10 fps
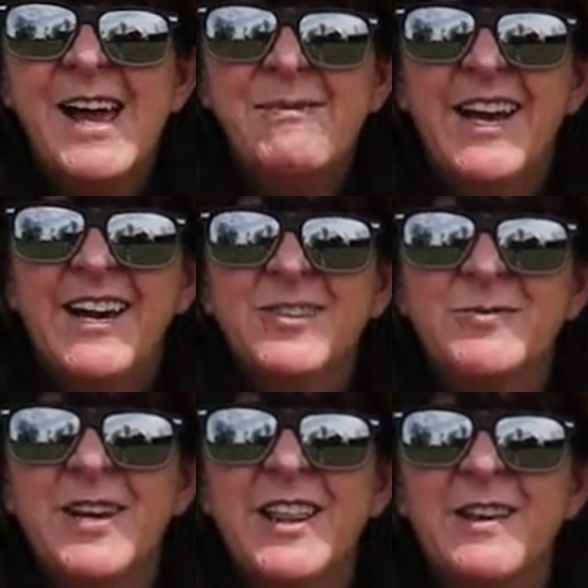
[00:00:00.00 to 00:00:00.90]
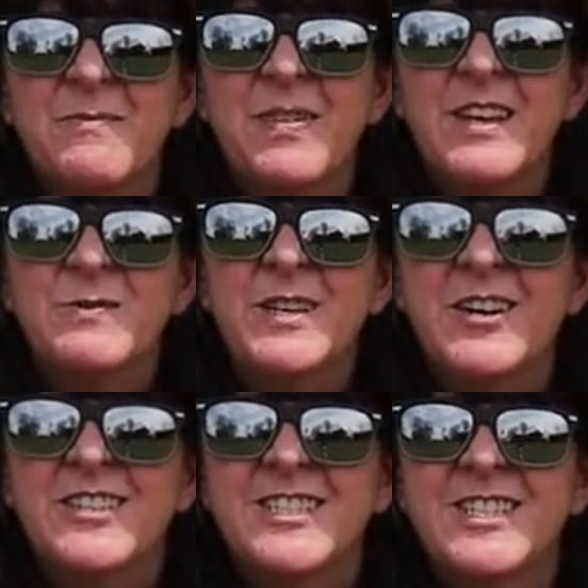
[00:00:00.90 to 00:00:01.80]
At my house, one of the things we
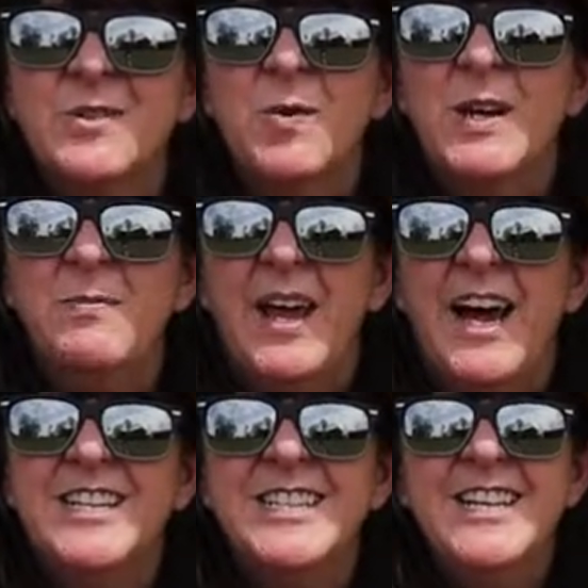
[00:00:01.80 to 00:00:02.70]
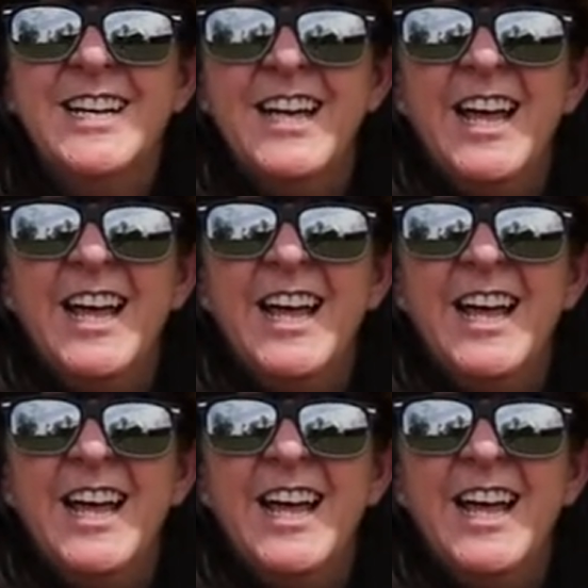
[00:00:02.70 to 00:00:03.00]
notice is this white patch.